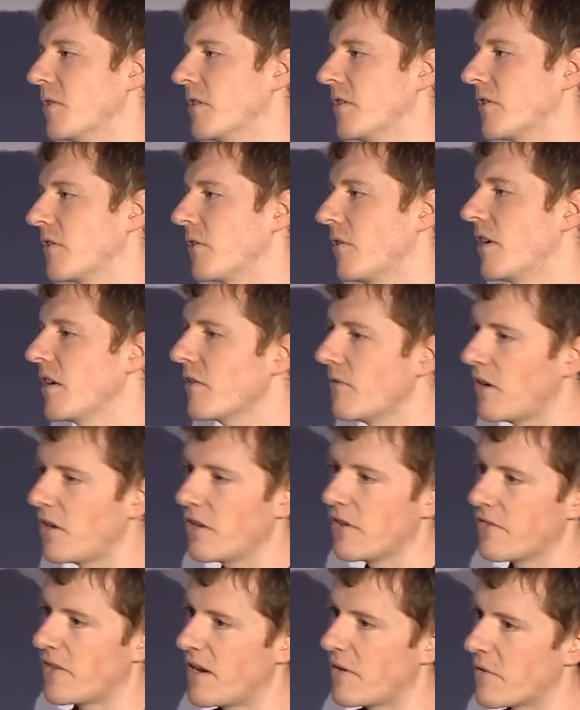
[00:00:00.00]
And so out of all
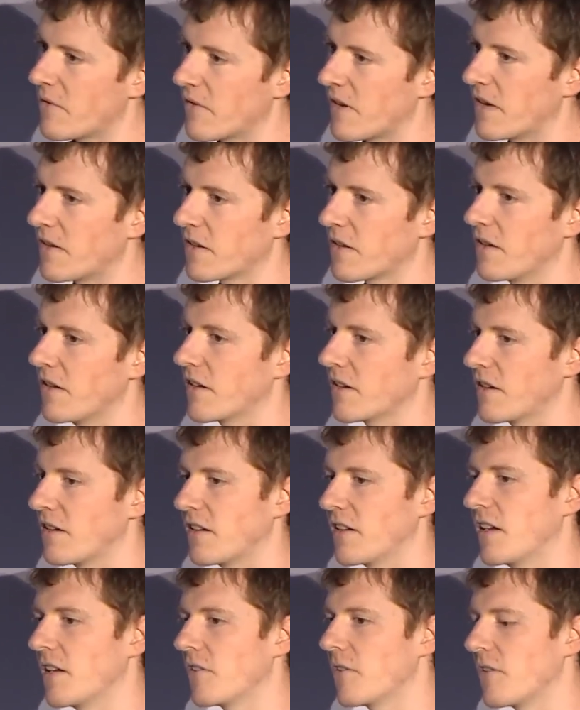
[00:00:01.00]
of that, we've kind of collected
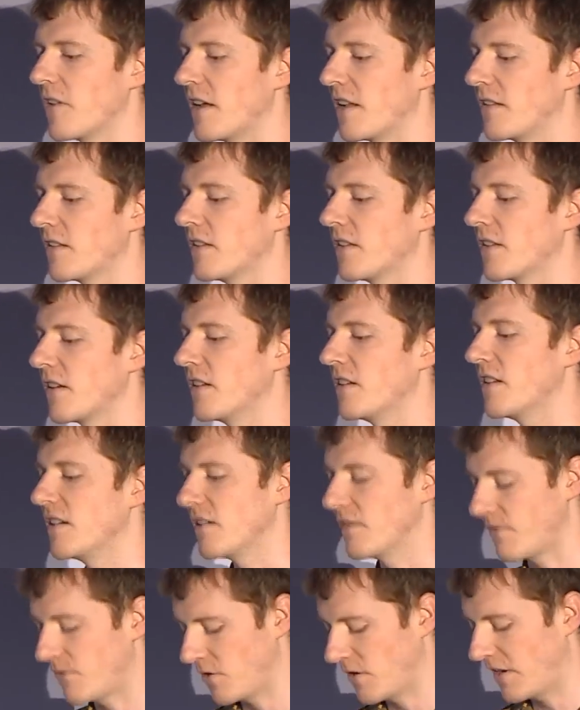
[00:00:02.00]
together that, this
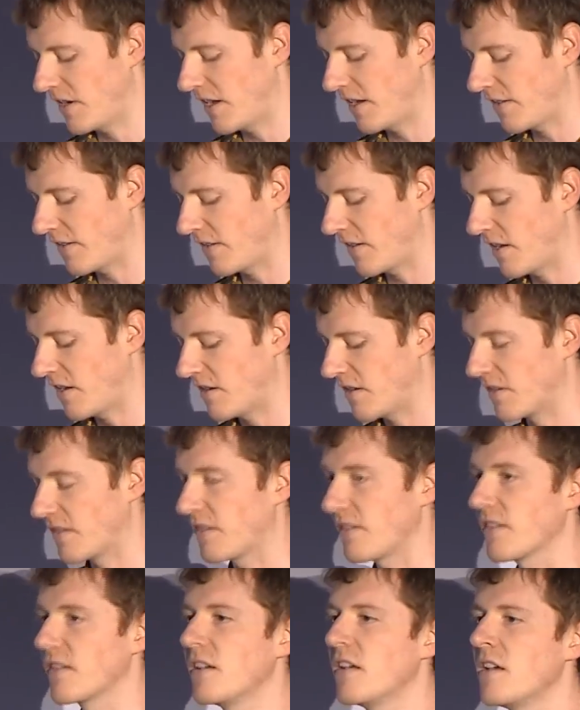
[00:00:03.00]
idea for attack sightings.